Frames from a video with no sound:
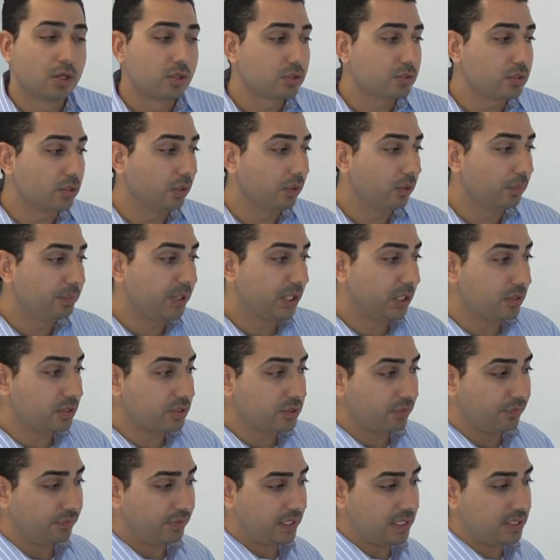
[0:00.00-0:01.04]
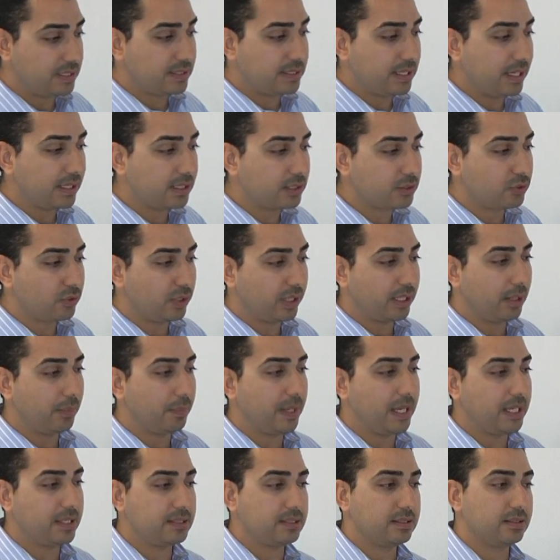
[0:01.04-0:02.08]
So because of this extra
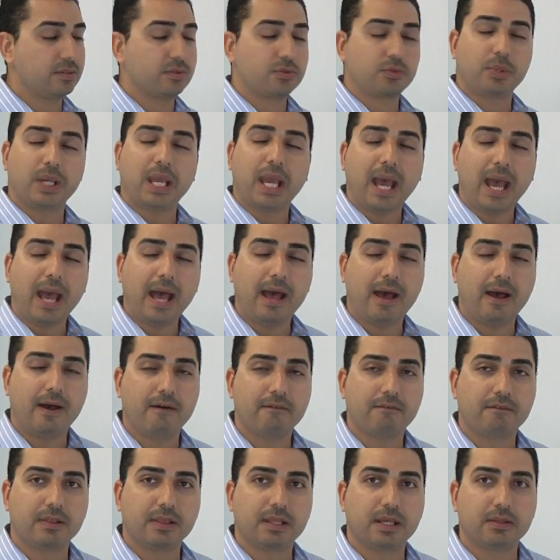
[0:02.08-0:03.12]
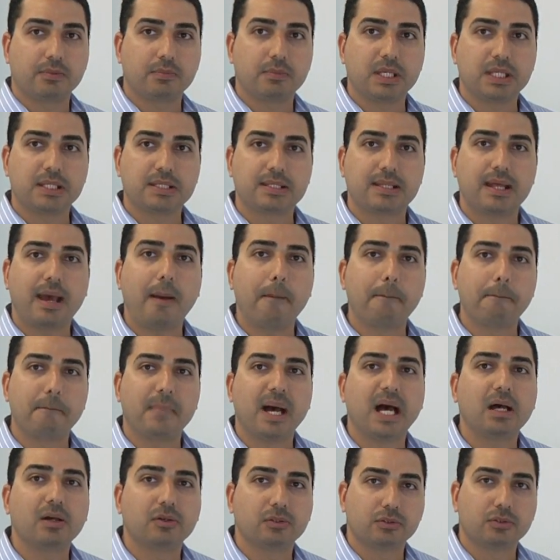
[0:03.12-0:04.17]
capacitance we have, that means the
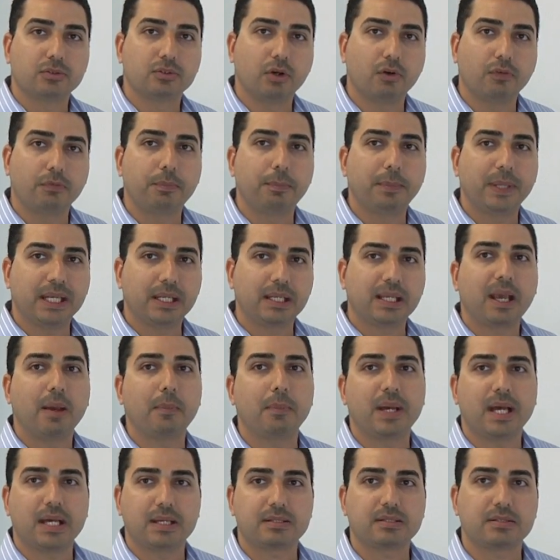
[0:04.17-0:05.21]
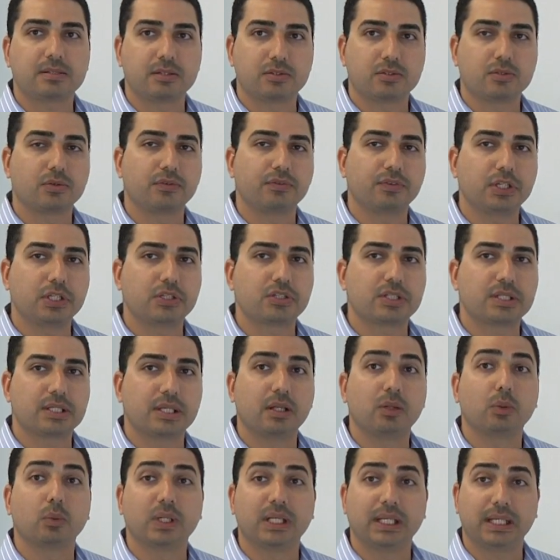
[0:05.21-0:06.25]
amount of pin capacitance of each
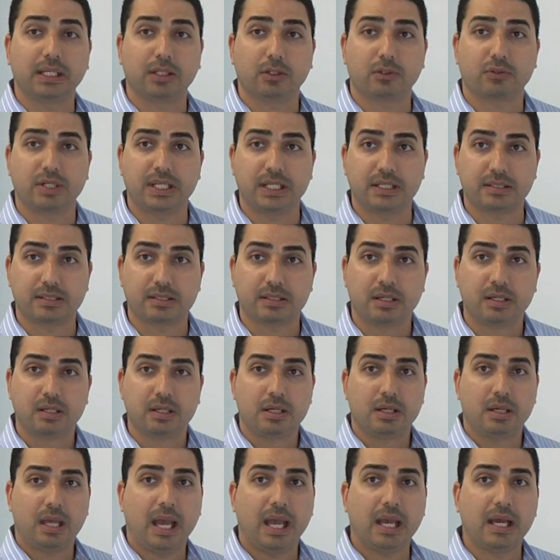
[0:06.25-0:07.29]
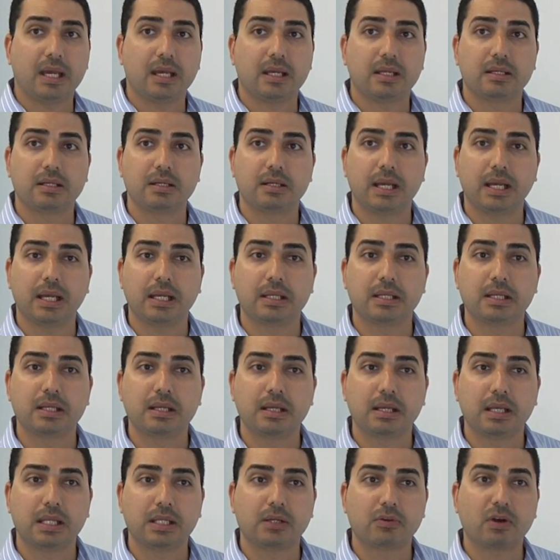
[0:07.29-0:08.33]
cell will increase. And
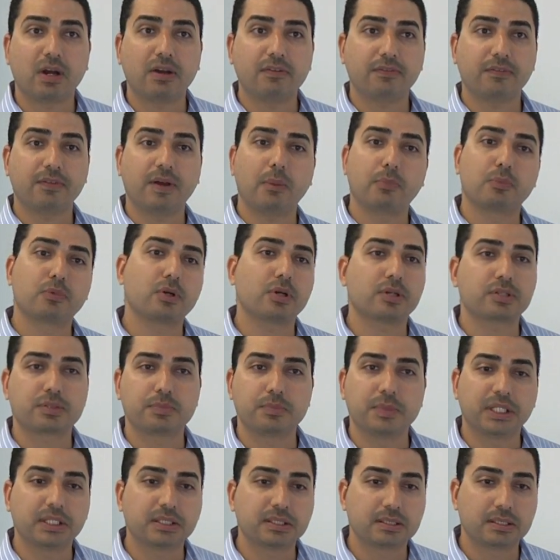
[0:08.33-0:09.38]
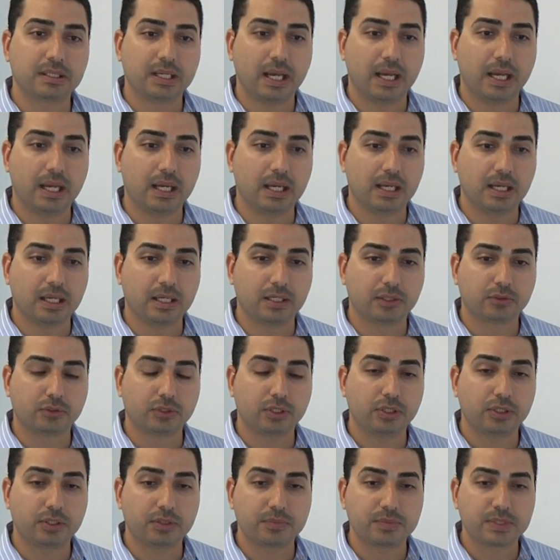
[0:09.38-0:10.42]
in rough approximate
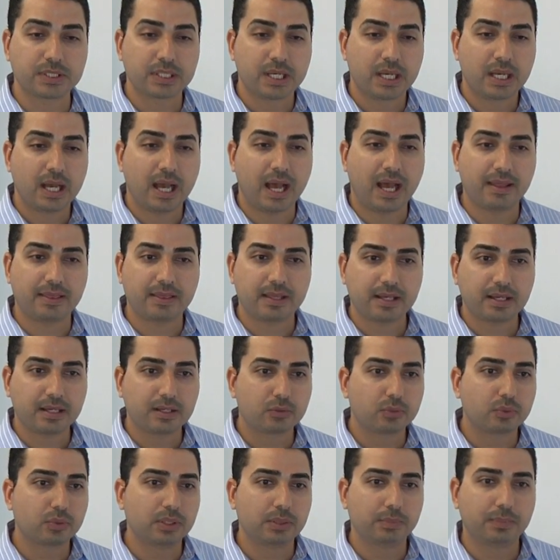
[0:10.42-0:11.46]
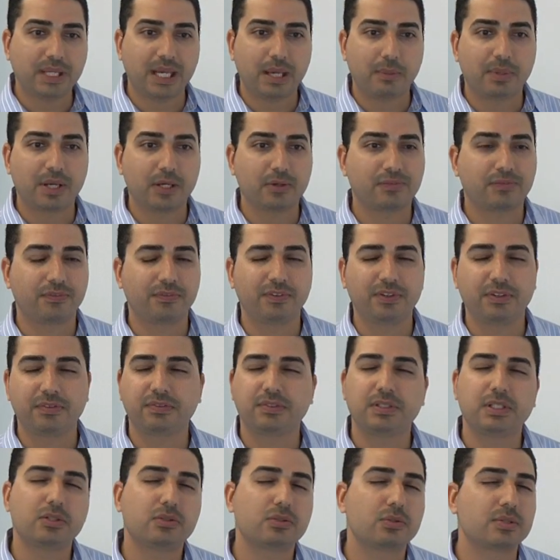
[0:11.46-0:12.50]
terms, I think it will be about
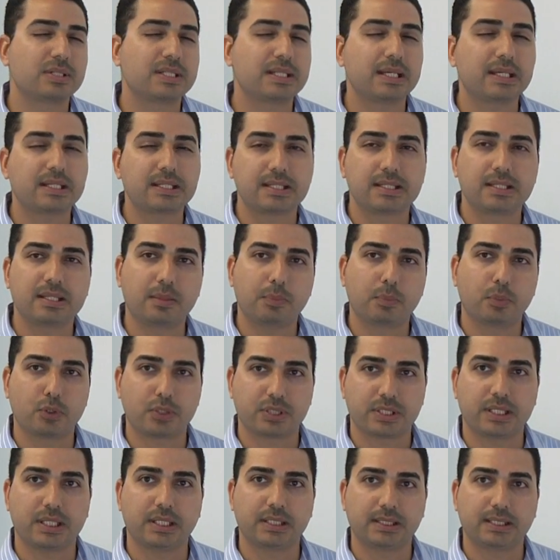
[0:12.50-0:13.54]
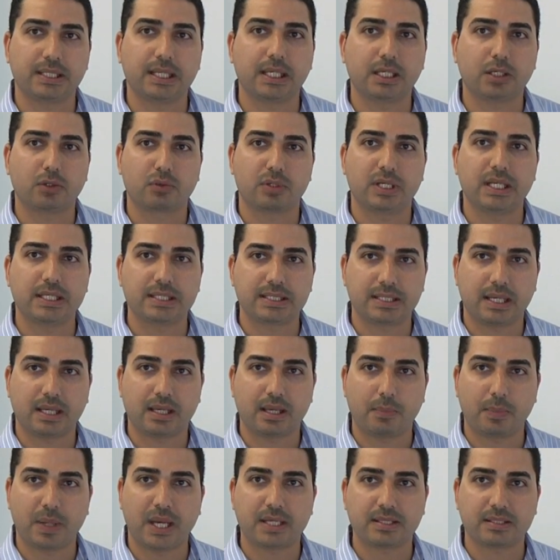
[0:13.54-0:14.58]
50 to 60% increase in
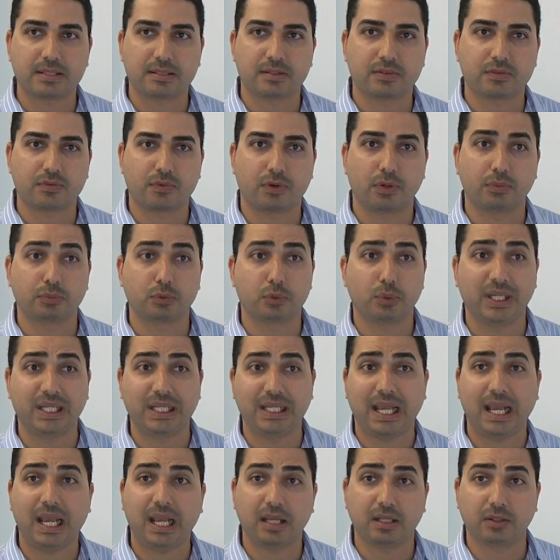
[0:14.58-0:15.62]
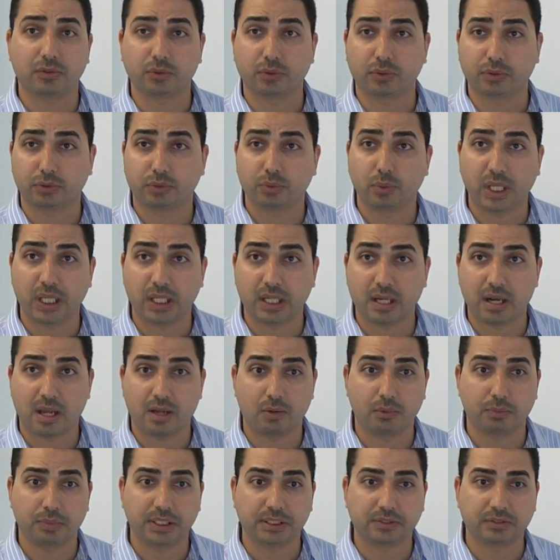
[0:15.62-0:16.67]
capacitance from 28 or 20
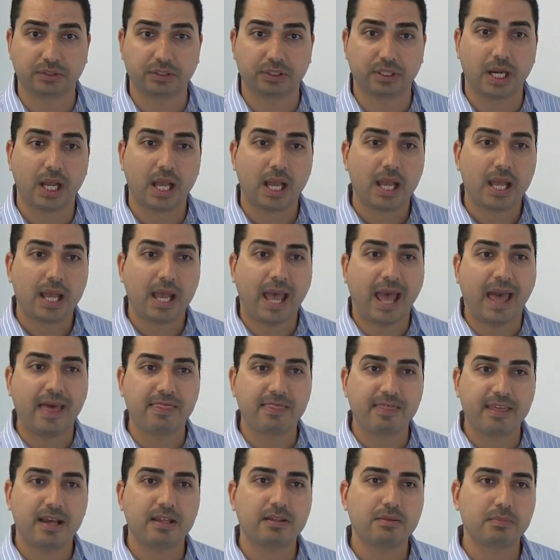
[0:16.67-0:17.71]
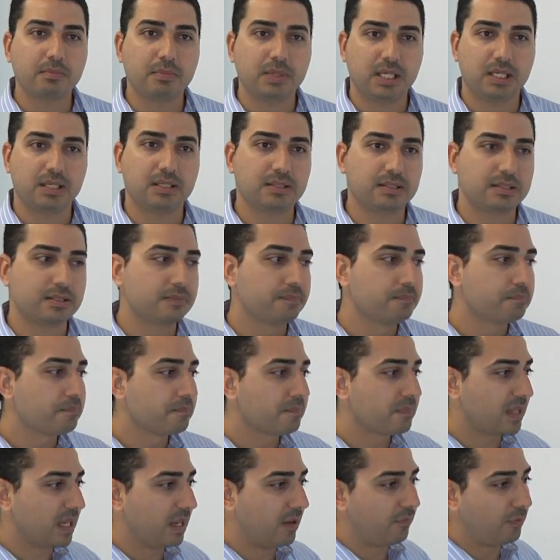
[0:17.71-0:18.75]
nanometer. And that means
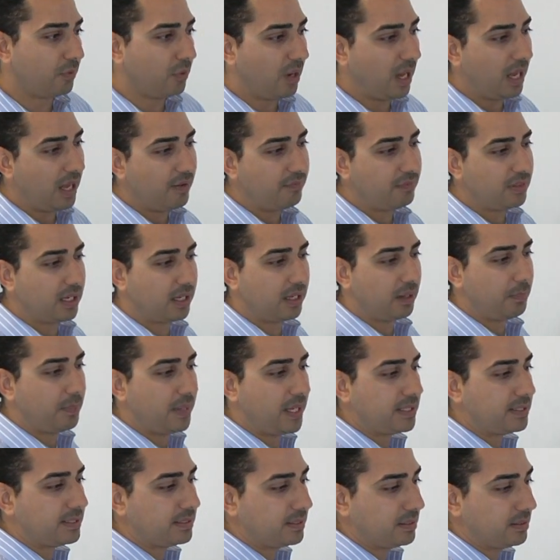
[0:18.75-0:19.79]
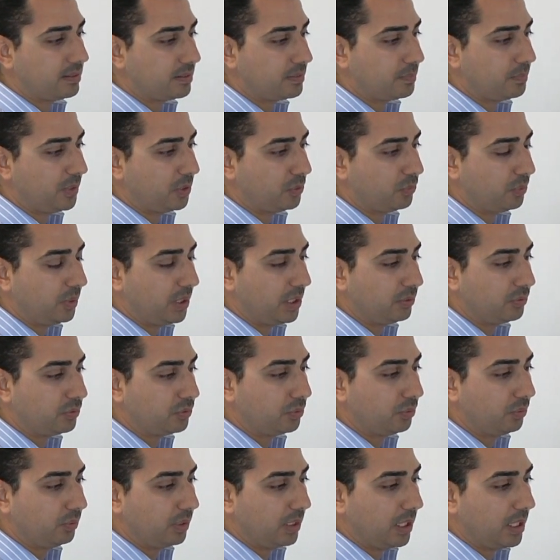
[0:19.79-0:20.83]
if you have the capacitance between
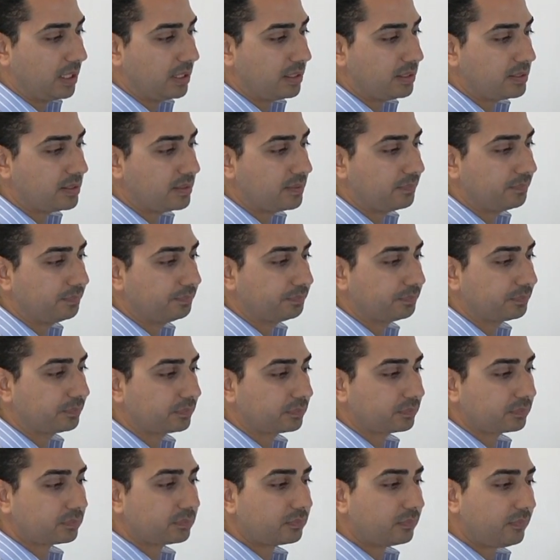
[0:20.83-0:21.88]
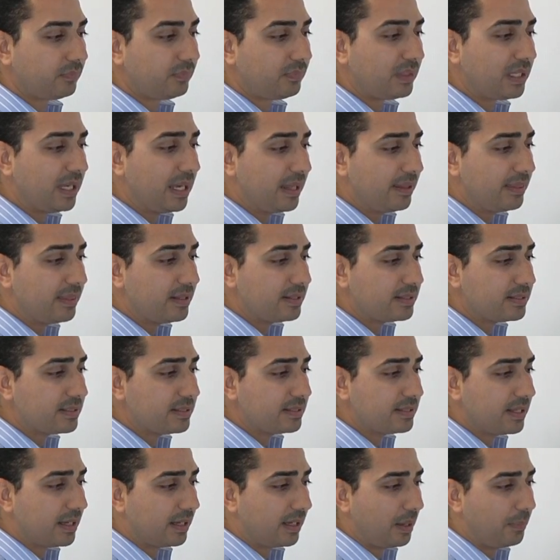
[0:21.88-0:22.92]
two lines, and this
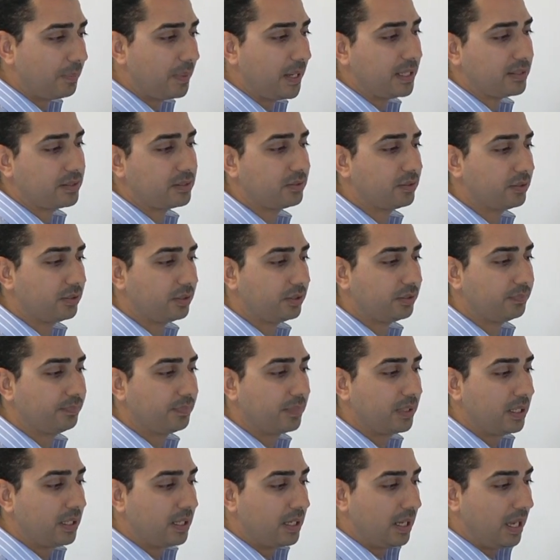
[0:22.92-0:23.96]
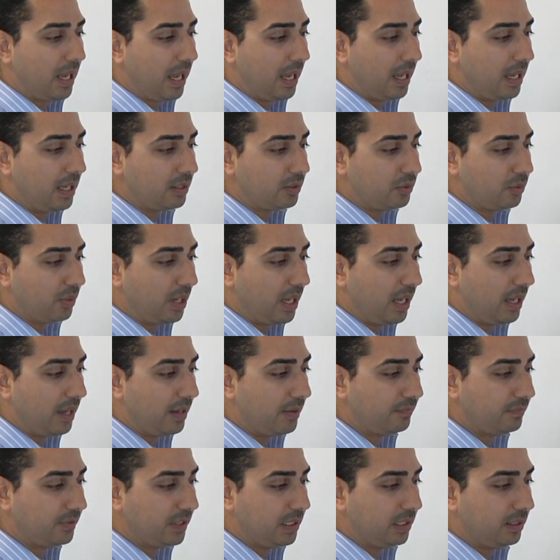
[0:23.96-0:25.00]
is the capacitor, and you
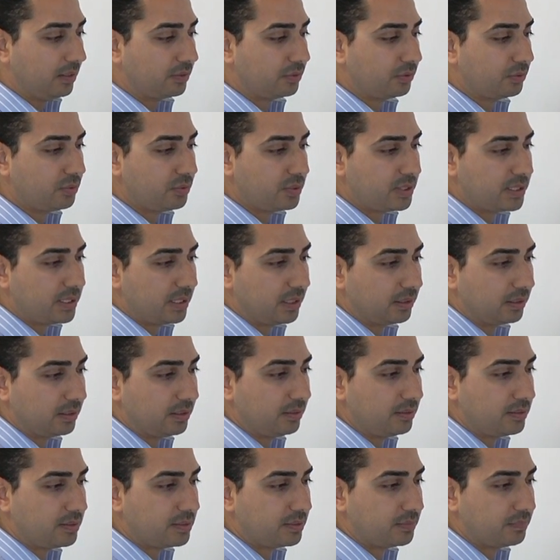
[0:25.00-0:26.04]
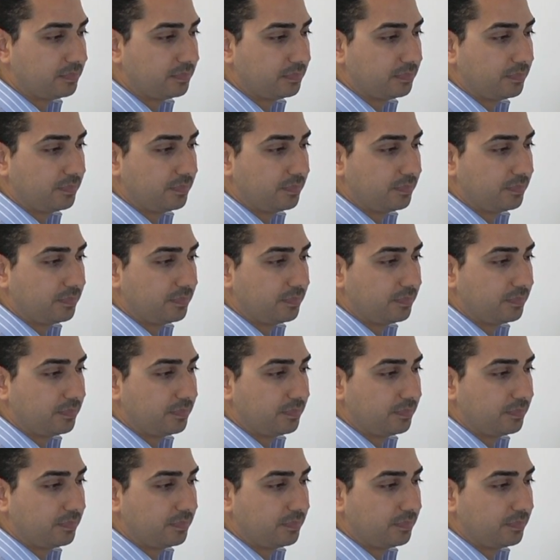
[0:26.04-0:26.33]
have here two signals,